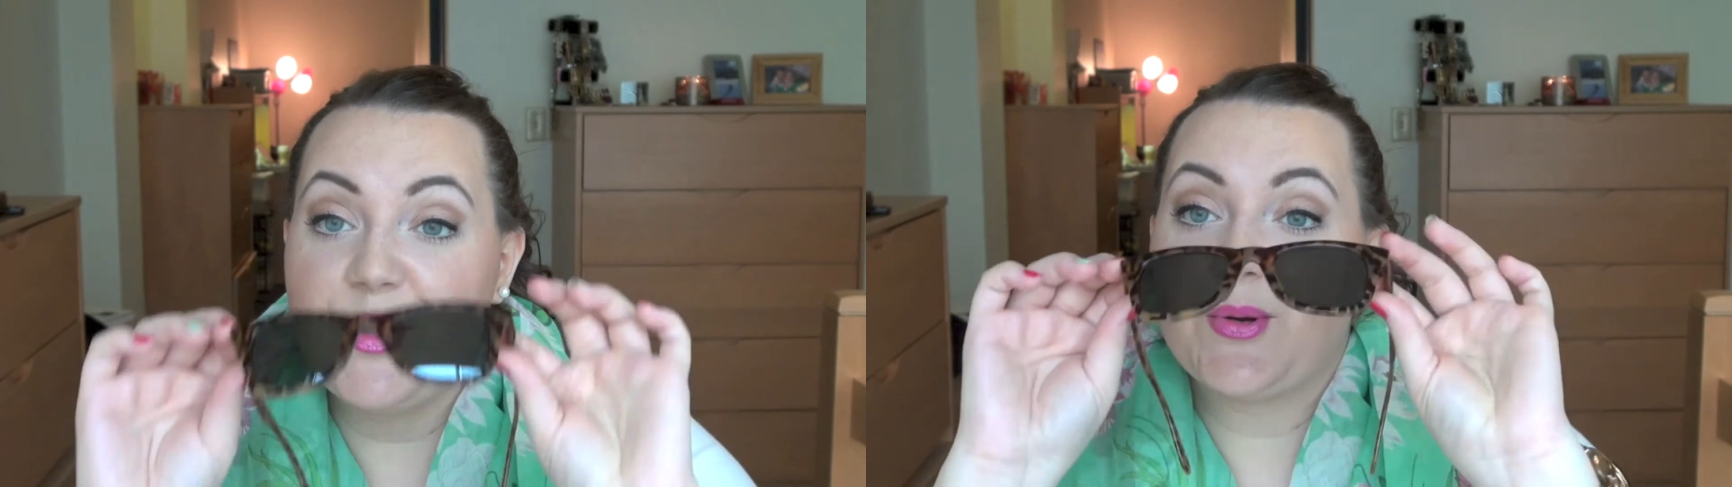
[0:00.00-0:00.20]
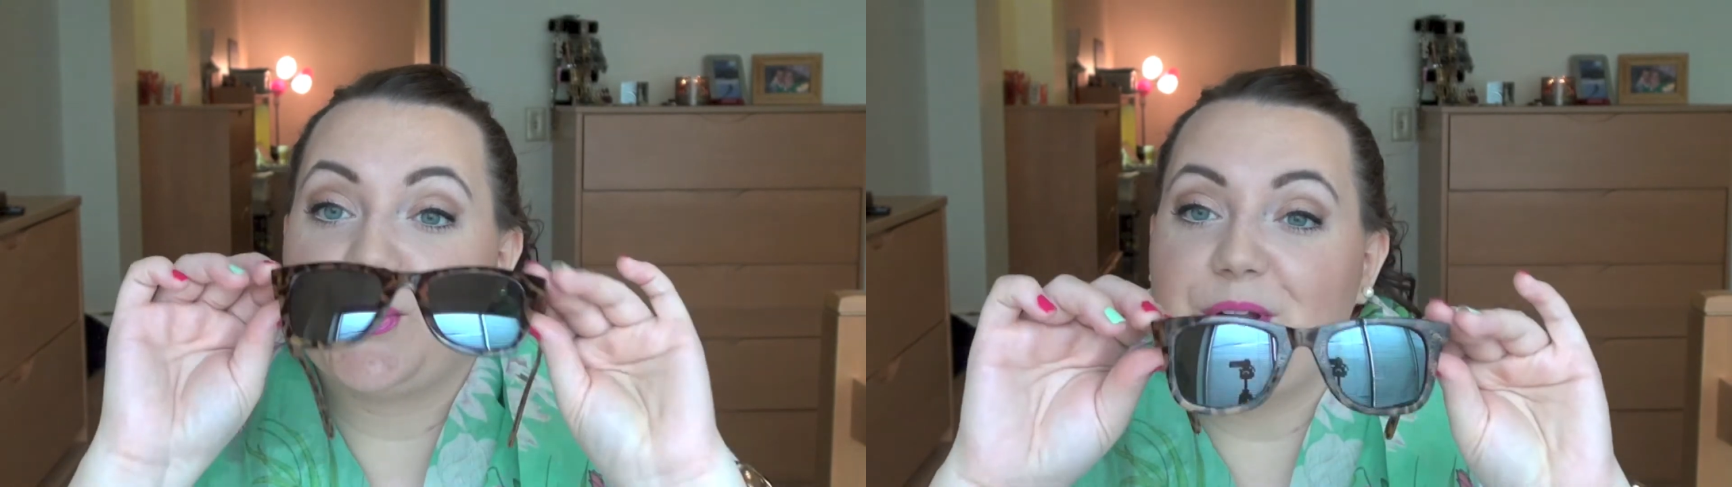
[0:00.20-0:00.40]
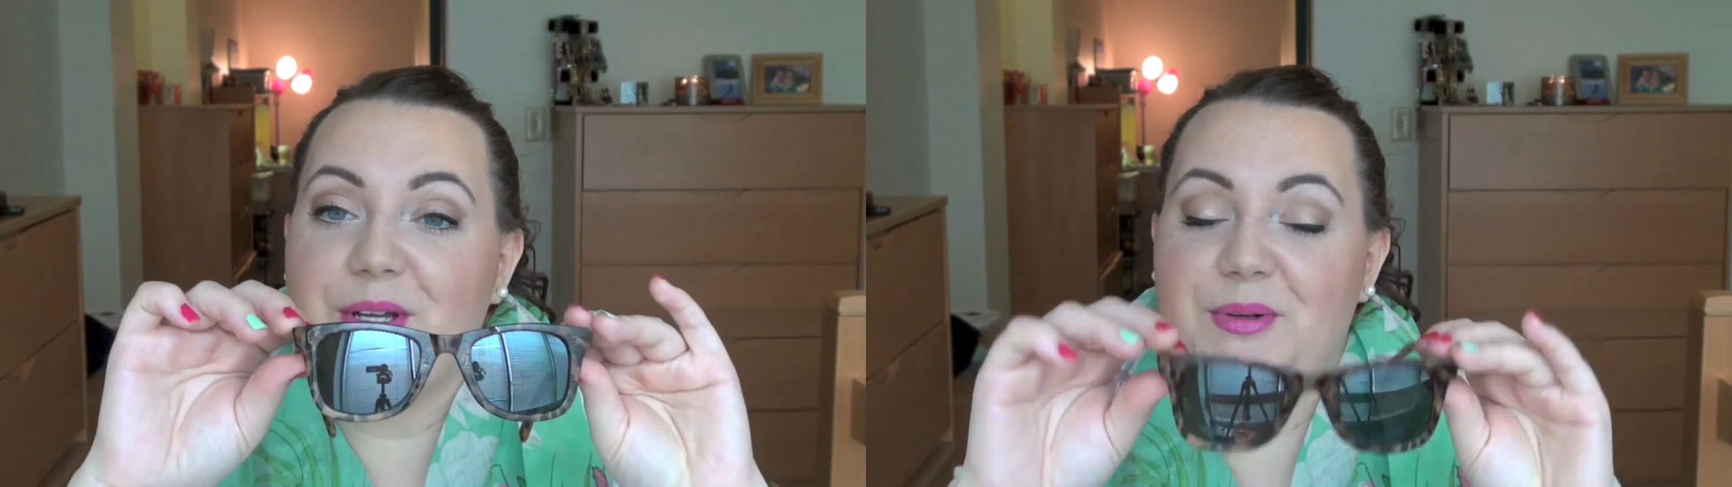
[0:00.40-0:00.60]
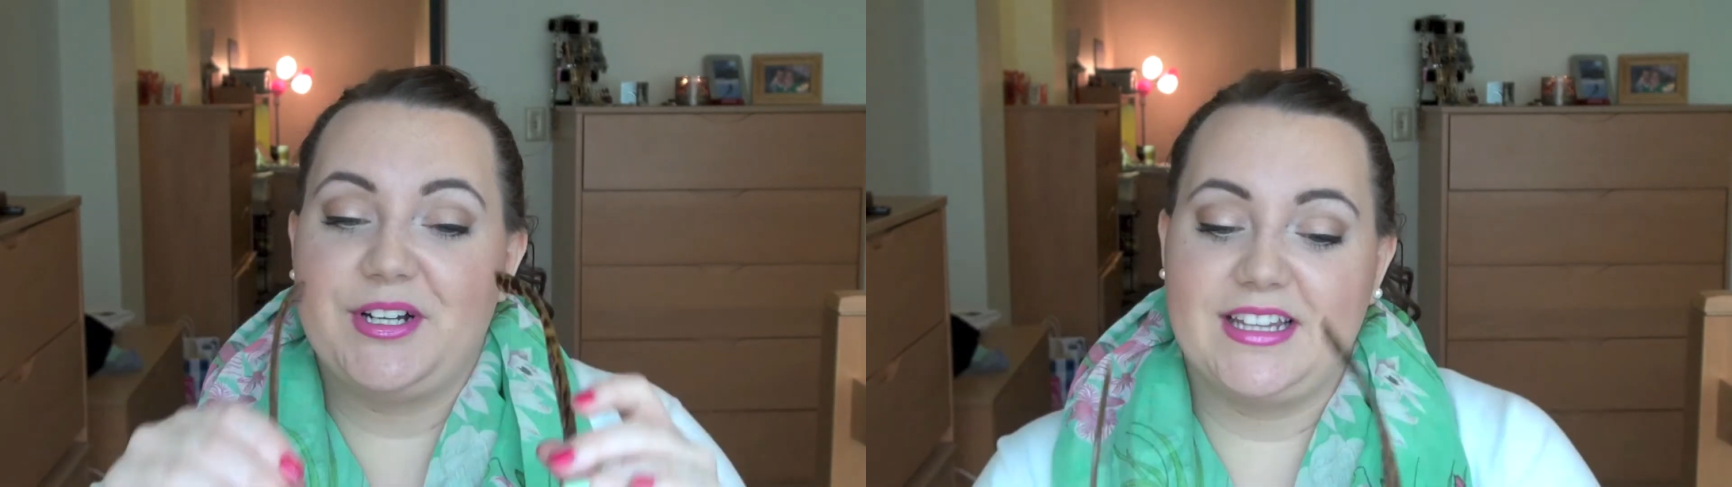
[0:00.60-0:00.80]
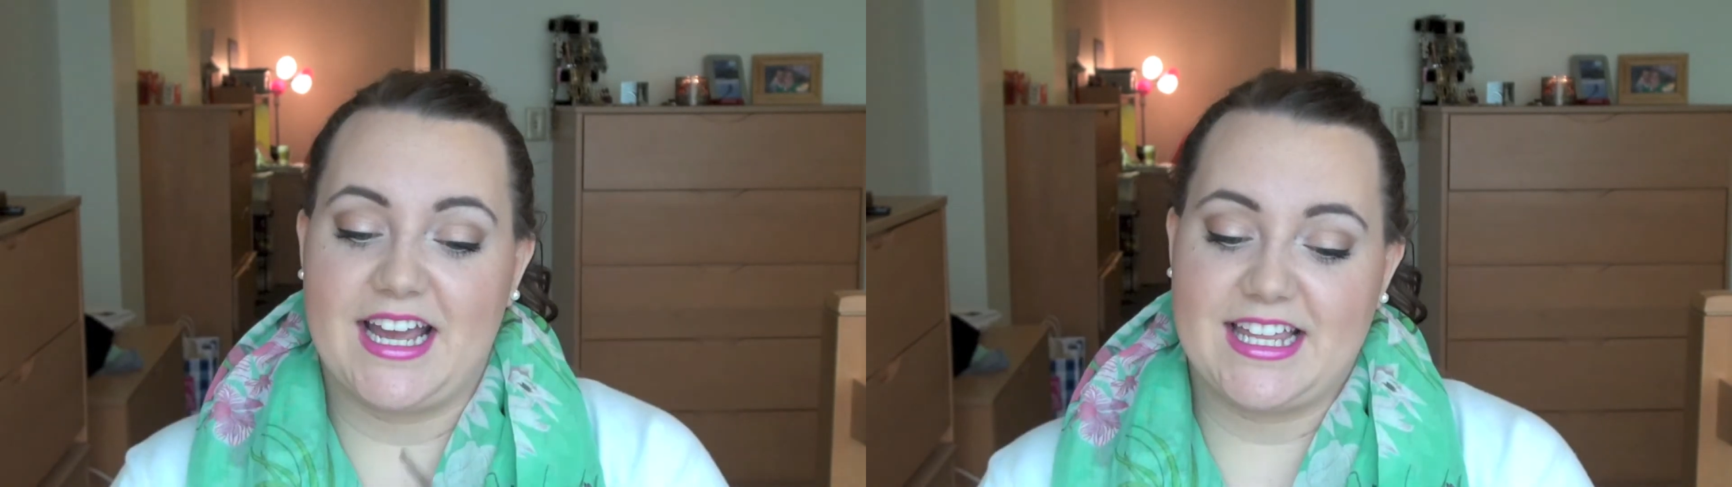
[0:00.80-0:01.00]
really,
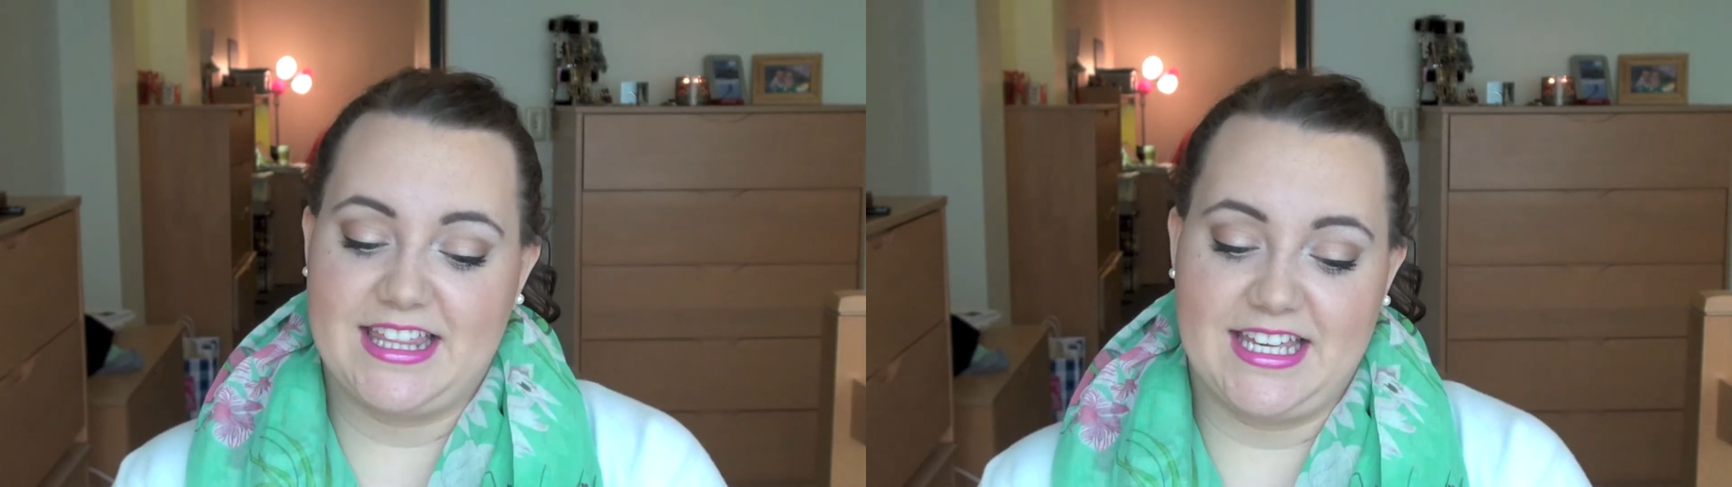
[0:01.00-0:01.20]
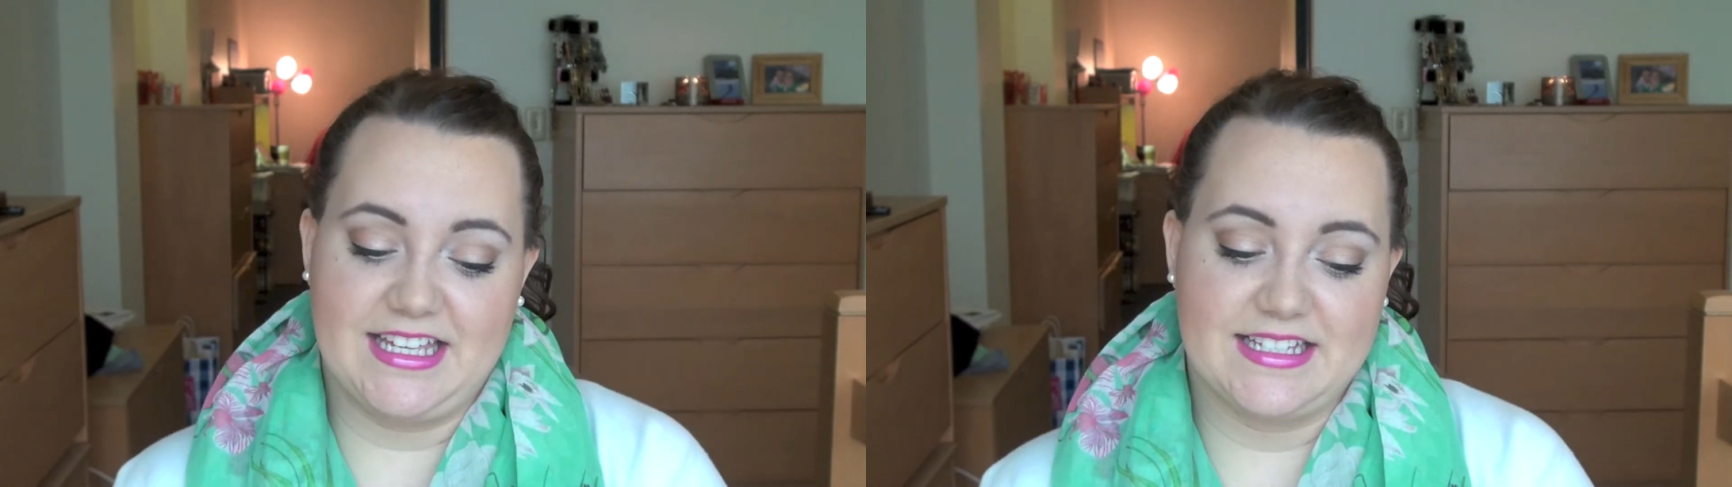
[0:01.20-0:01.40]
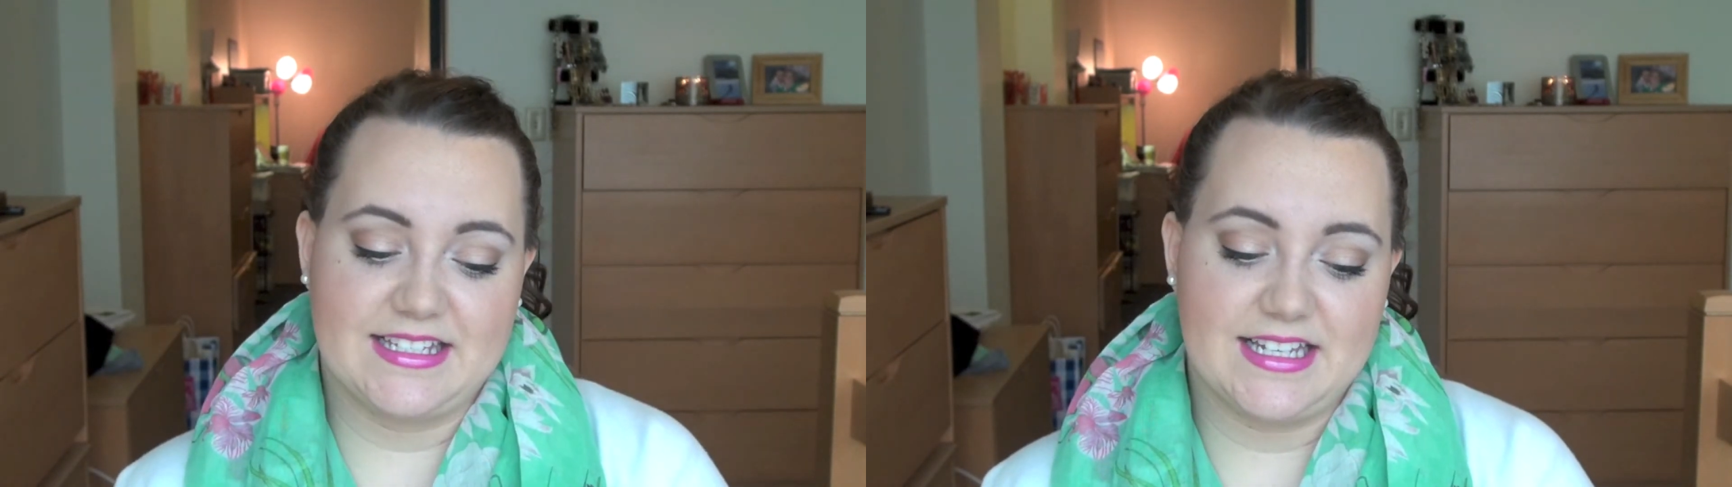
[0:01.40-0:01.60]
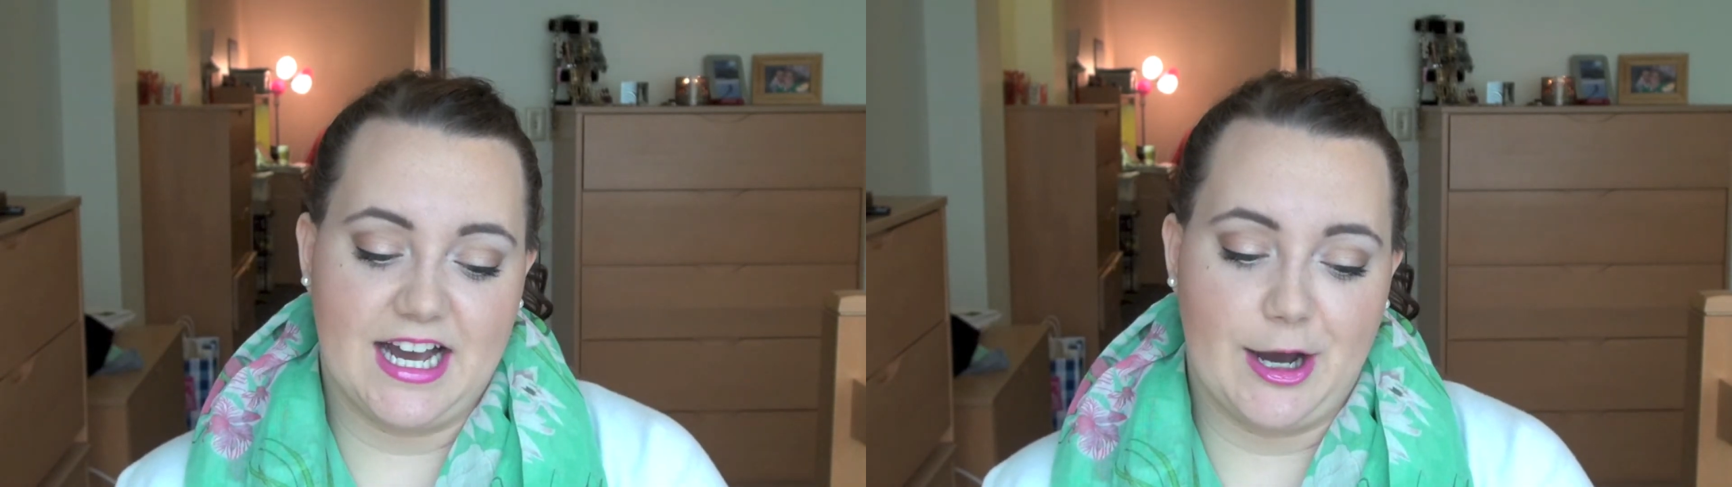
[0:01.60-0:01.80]
really like these.